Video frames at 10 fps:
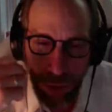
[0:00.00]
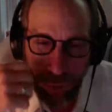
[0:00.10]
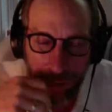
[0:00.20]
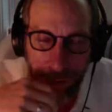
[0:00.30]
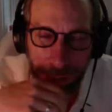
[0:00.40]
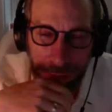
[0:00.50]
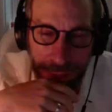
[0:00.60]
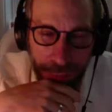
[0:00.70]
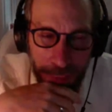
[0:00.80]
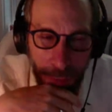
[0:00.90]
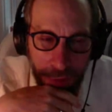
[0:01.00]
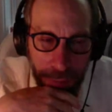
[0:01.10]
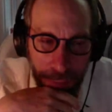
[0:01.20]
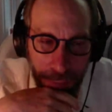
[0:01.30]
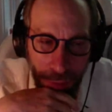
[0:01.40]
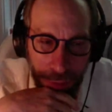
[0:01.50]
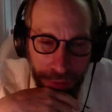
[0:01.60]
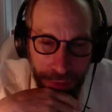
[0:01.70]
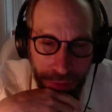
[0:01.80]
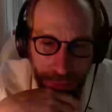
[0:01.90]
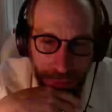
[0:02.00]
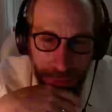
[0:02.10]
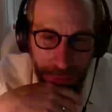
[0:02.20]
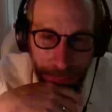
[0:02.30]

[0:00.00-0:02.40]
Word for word: a fundamentally responsible for our existence.